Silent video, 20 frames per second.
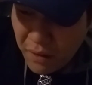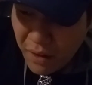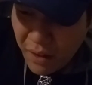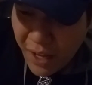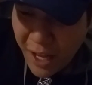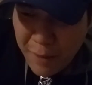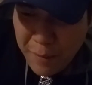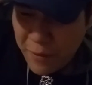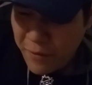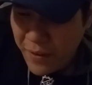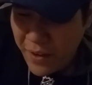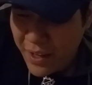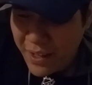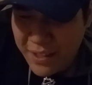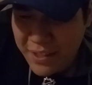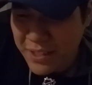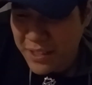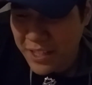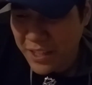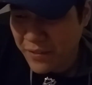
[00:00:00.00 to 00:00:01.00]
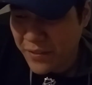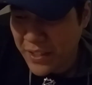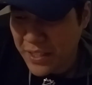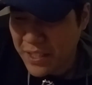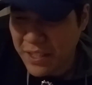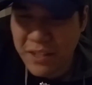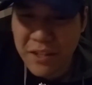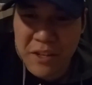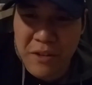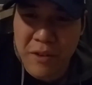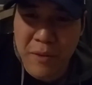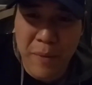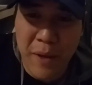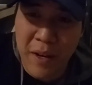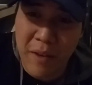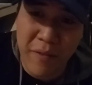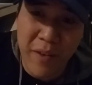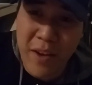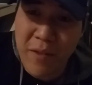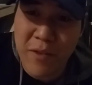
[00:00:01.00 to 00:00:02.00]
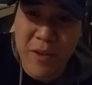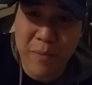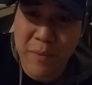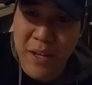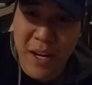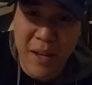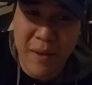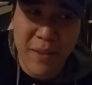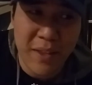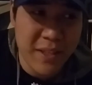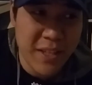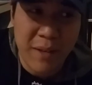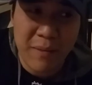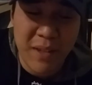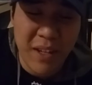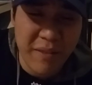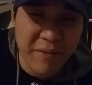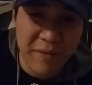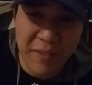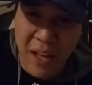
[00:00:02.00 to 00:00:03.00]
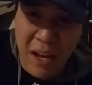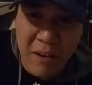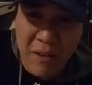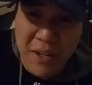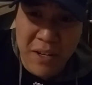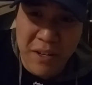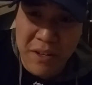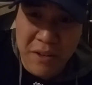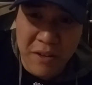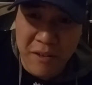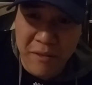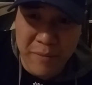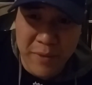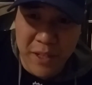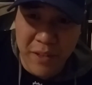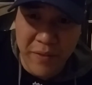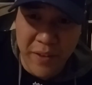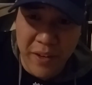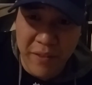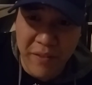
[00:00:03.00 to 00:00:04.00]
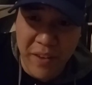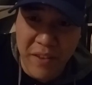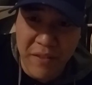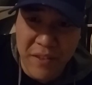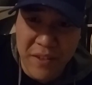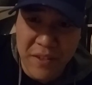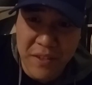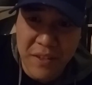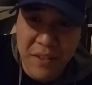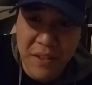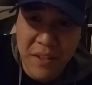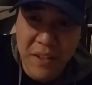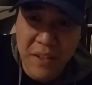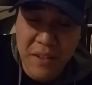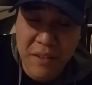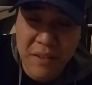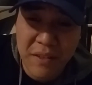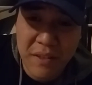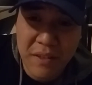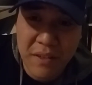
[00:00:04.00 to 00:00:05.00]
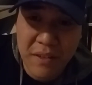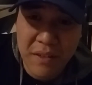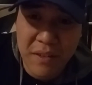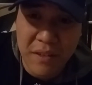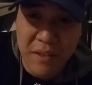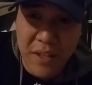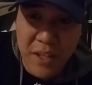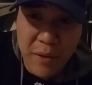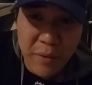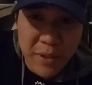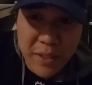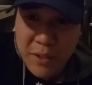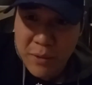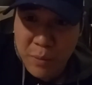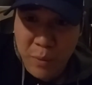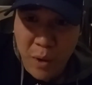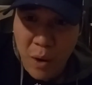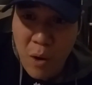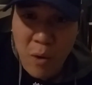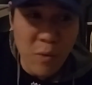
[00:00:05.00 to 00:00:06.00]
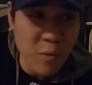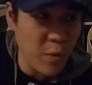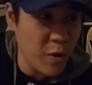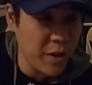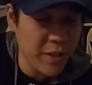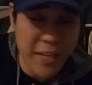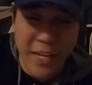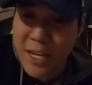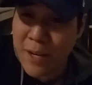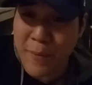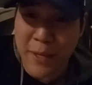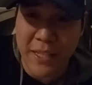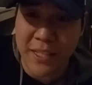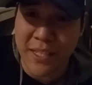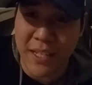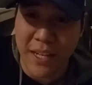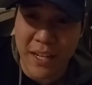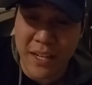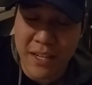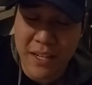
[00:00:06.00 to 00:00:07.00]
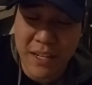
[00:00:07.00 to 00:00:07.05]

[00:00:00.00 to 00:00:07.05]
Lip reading: I mean, Vegas' defense didn't do him any favors, but at the same time, Flower didn't do himself any favors. He was his own worst enemy tonight.